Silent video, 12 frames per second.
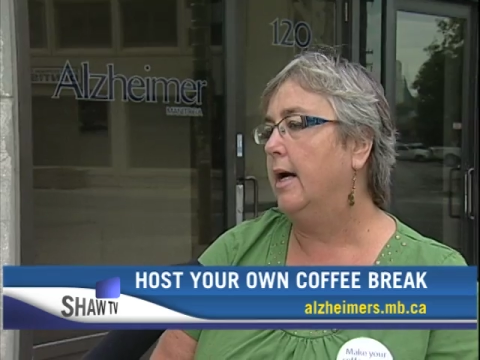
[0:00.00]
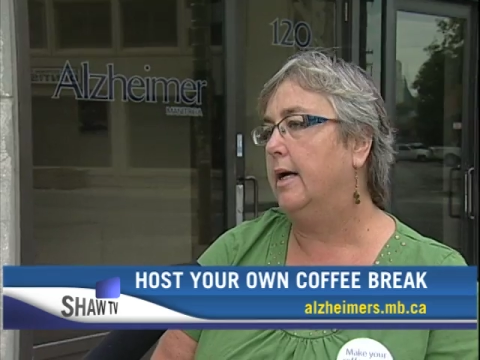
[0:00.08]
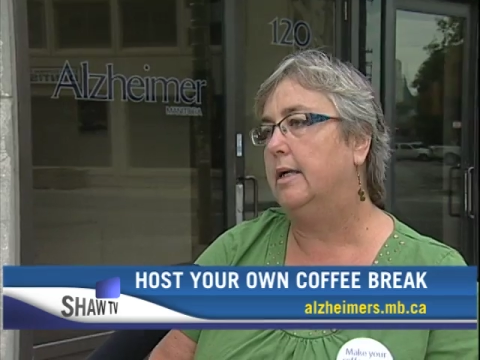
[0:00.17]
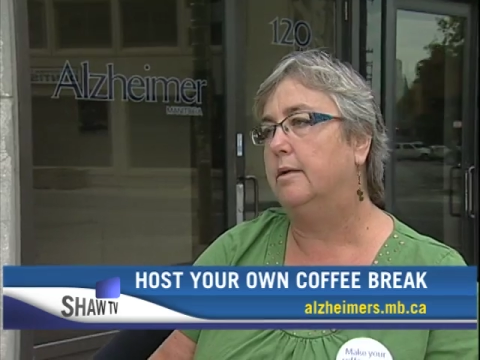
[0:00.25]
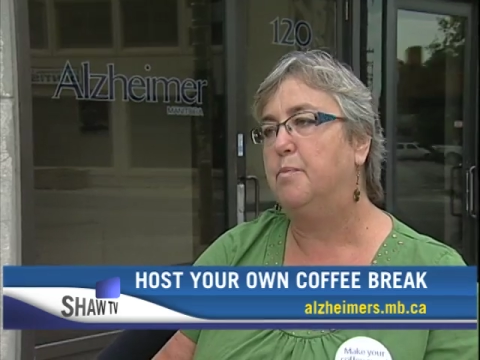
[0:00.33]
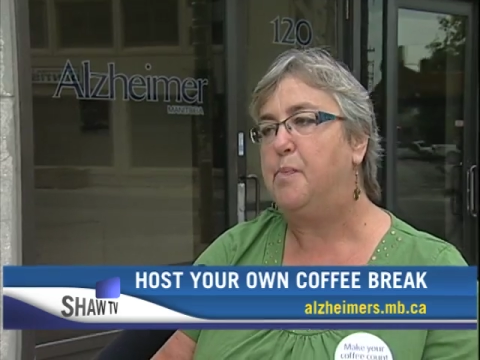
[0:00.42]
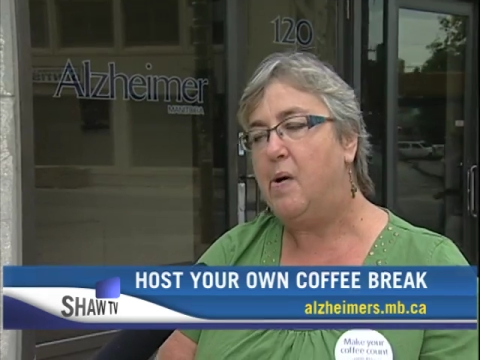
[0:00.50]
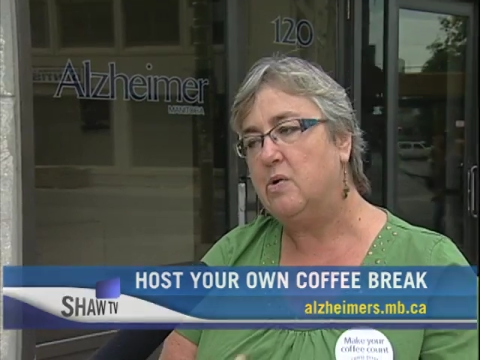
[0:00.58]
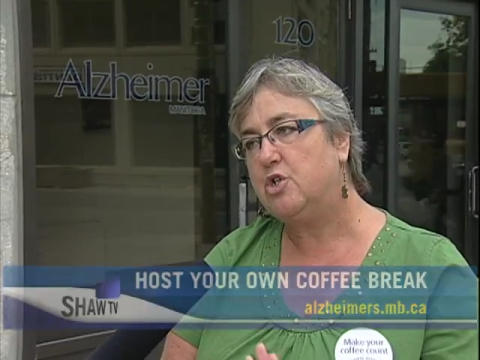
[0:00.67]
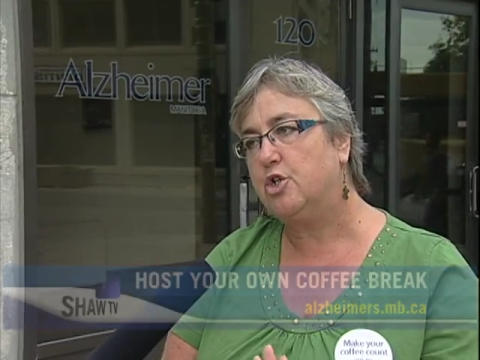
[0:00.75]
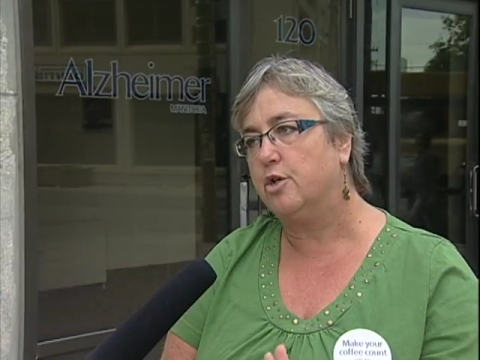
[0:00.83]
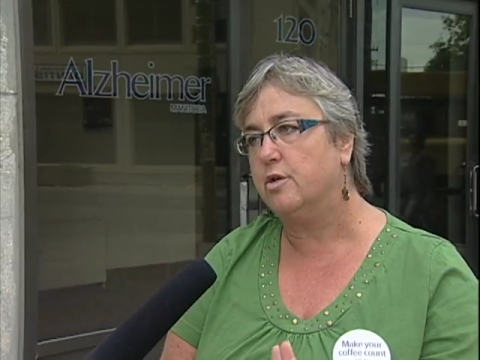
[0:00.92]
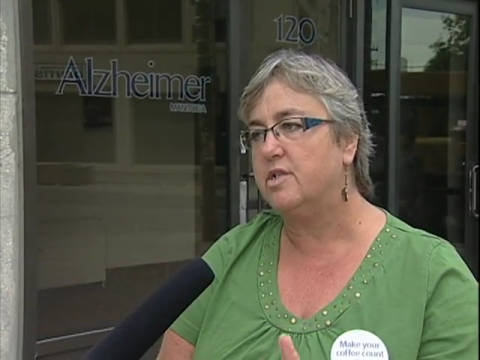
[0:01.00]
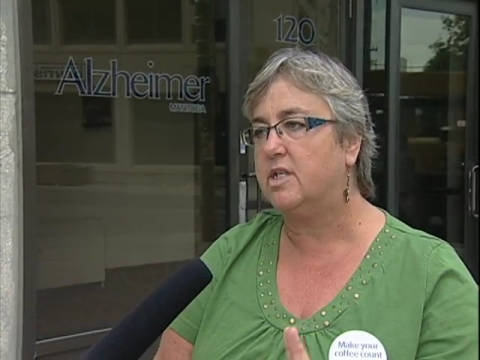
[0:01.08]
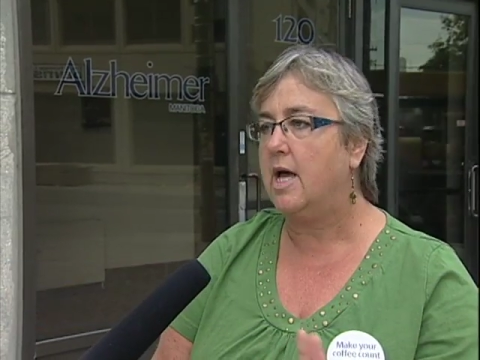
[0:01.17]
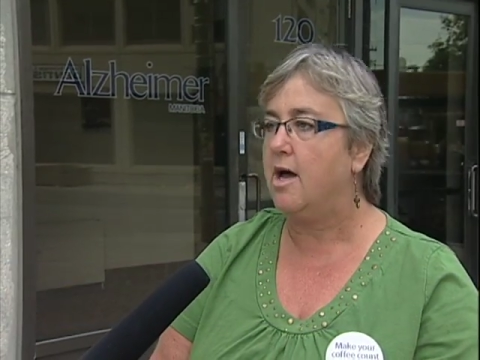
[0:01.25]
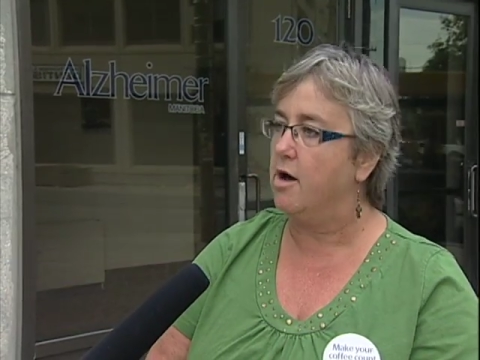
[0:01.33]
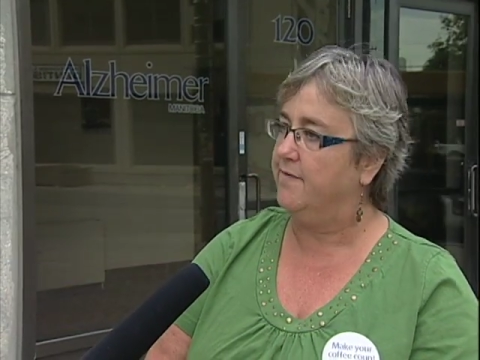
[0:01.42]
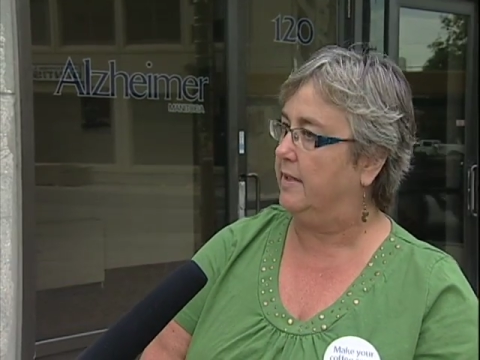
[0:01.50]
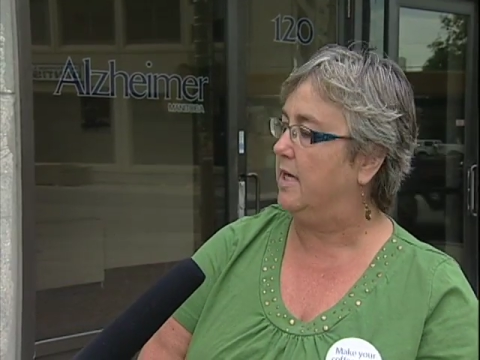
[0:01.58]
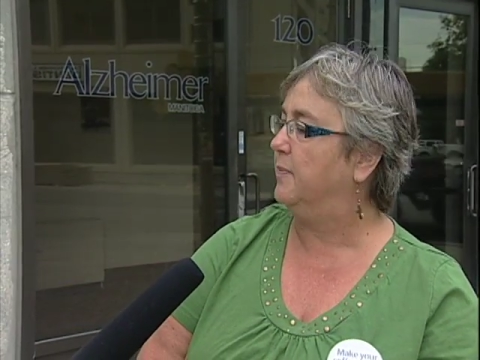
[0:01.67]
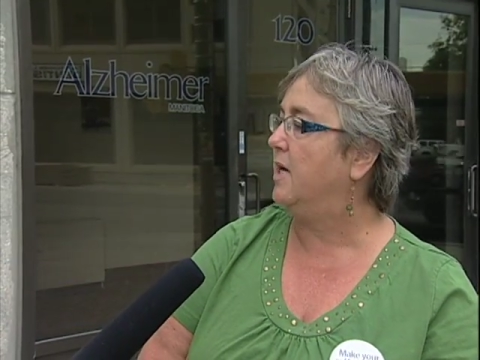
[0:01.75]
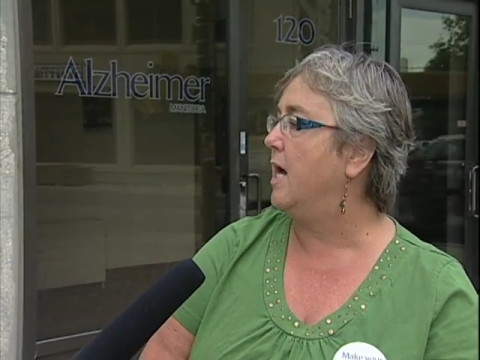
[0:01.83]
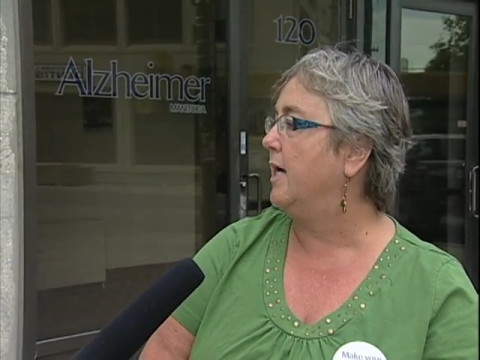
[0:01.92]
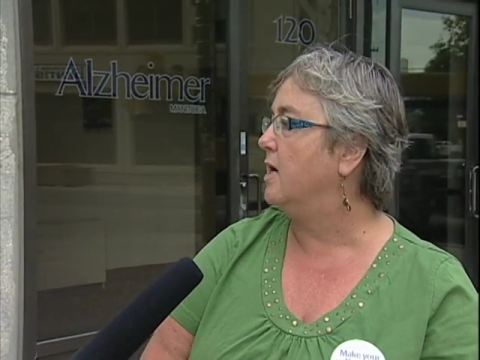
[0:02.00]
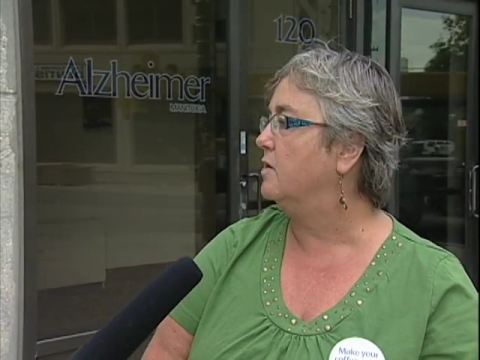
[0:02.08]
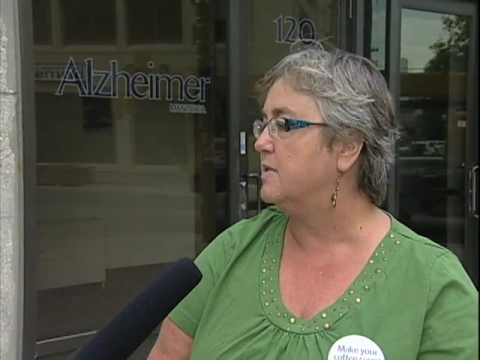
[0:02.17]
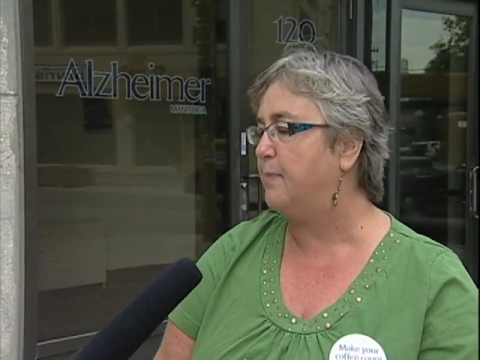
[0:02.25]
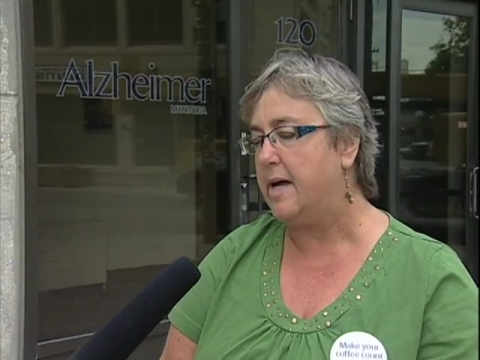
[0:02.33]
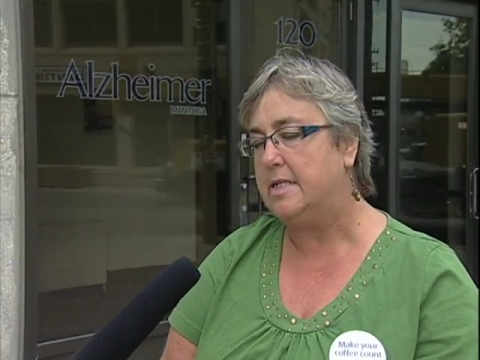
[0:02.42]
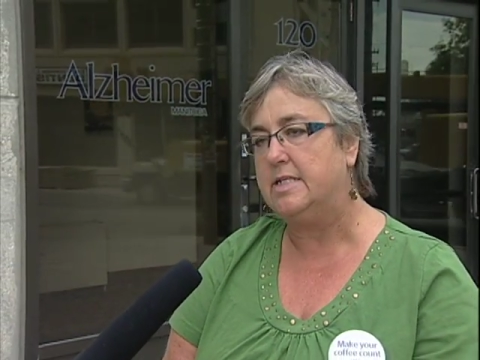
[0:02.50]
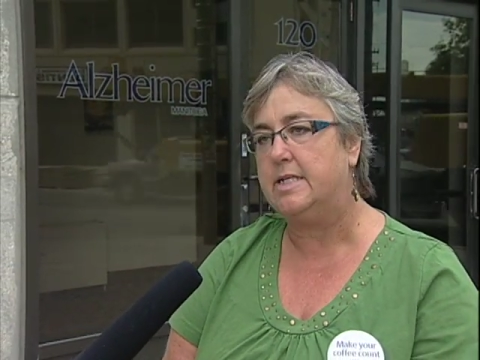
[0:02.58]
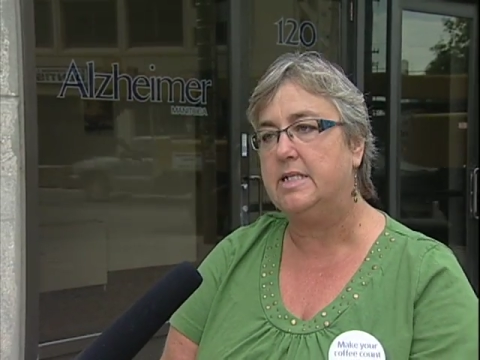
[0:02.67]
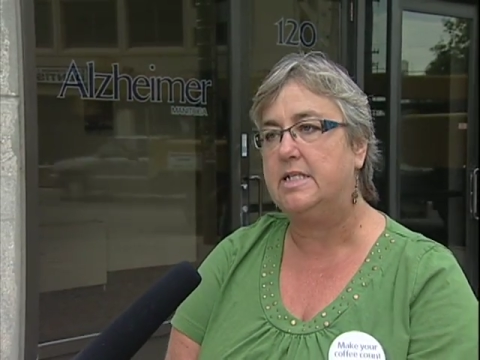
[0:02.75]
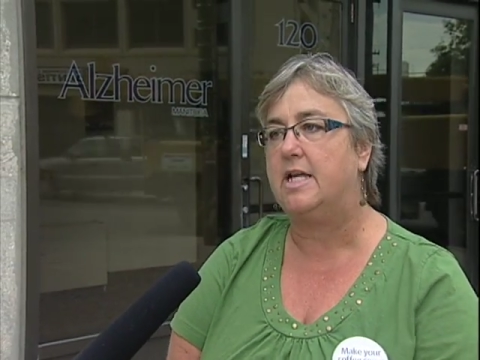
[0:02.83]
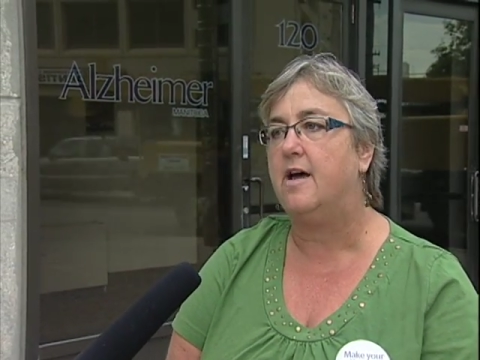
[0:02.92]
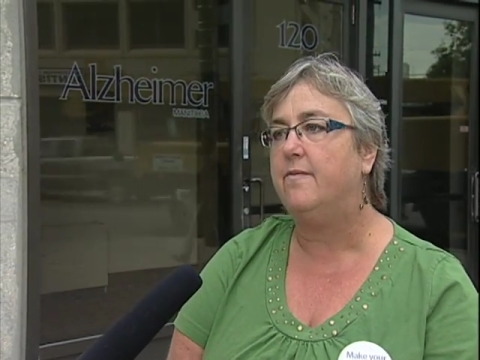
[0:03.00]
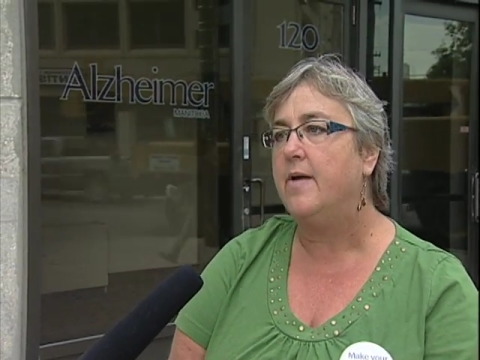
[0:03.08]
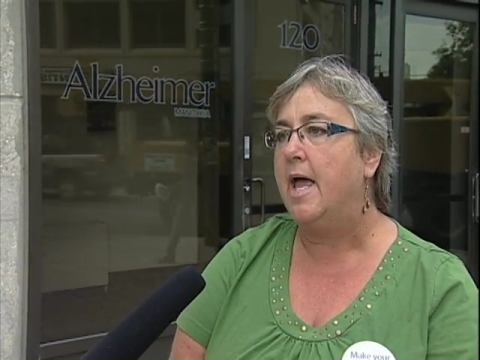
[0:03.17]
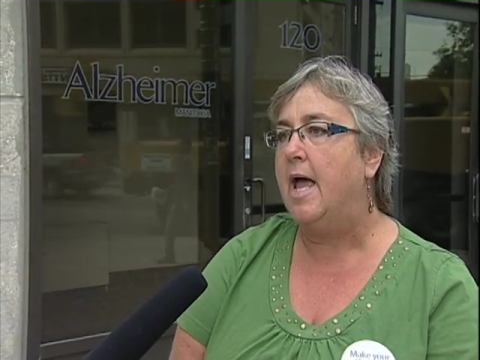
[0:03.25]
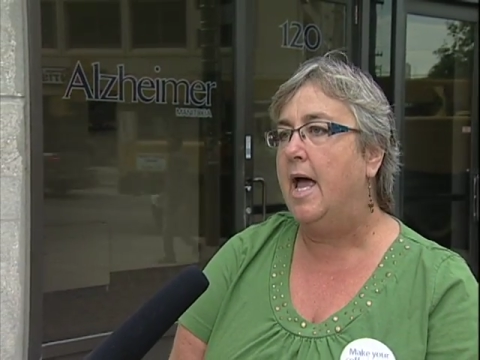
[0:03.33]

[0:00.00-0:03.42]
um, posters, coffee cup cutouts, buttons and stuff.